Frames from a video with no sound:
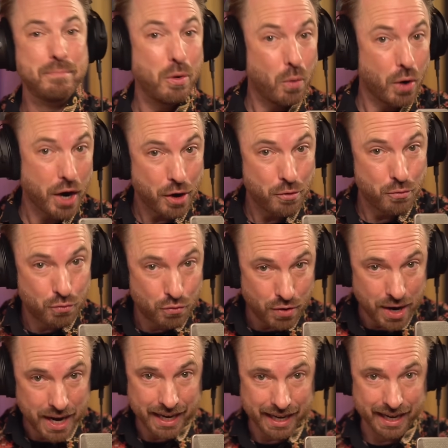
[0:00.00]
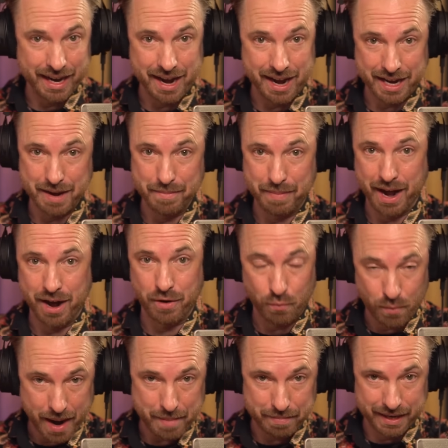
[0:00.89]
But what I really like
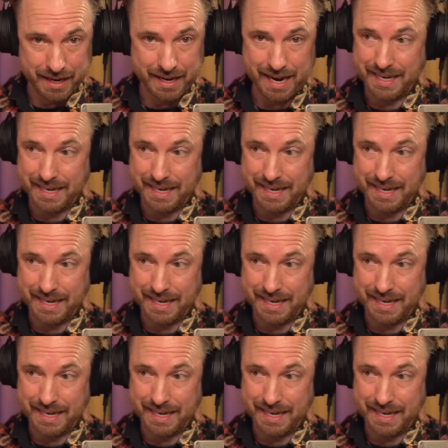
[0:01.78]
about Replit